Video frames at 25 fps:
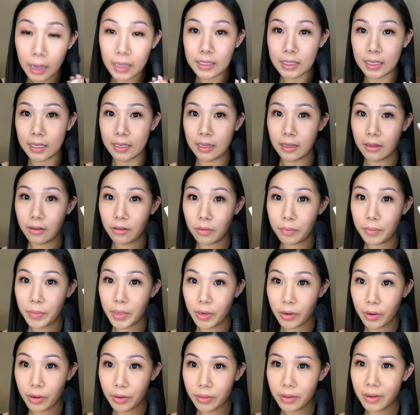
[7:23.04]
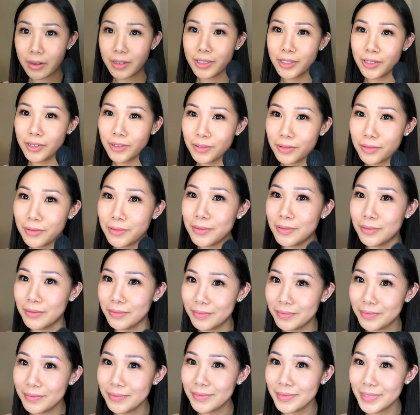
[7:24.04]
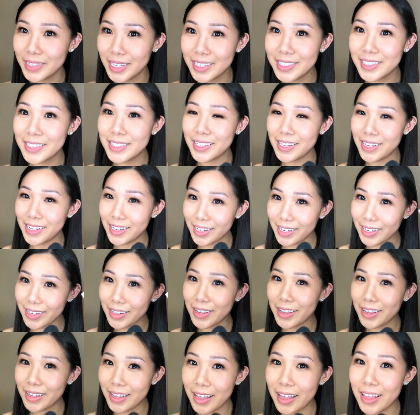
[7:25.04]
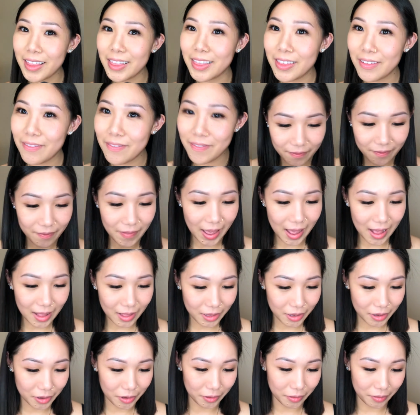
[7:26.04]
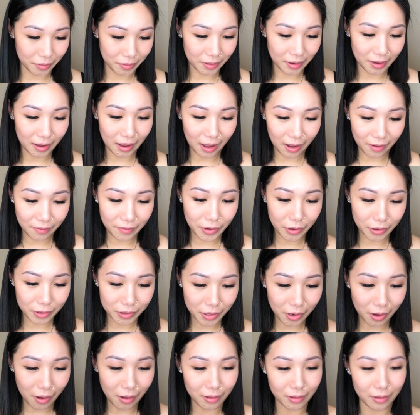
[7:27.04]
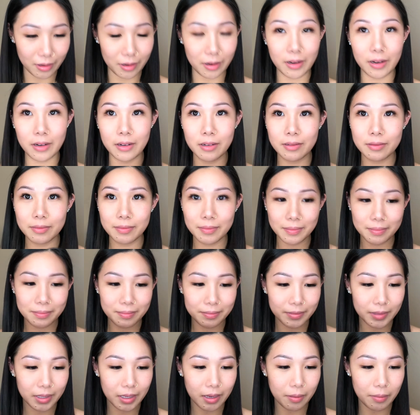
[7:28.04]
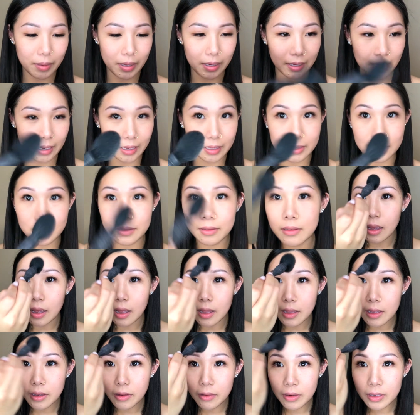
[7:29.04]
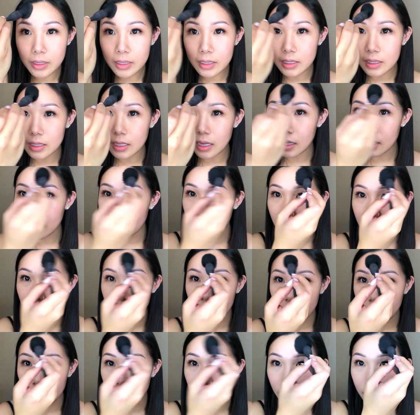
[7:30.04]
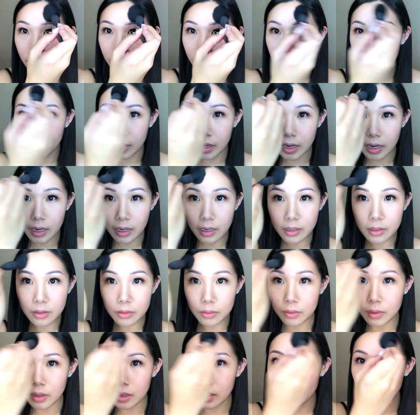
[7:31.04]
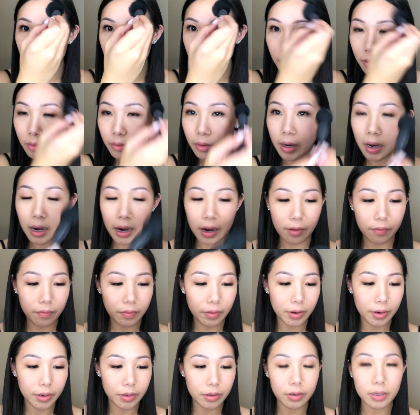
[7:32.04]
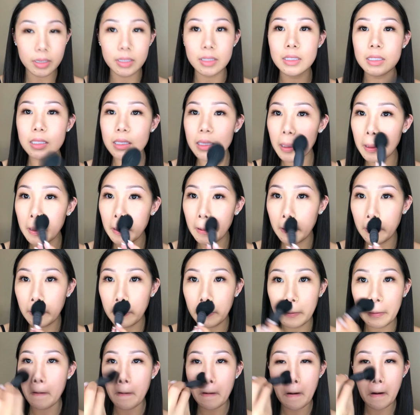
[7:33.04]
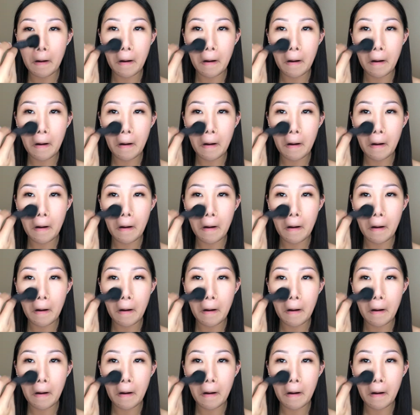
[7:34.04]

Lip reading: Has like a little mirror on there too. See the value of your dollar. Come on, guys. And then you want to set your forehead as well, wherever you concealed,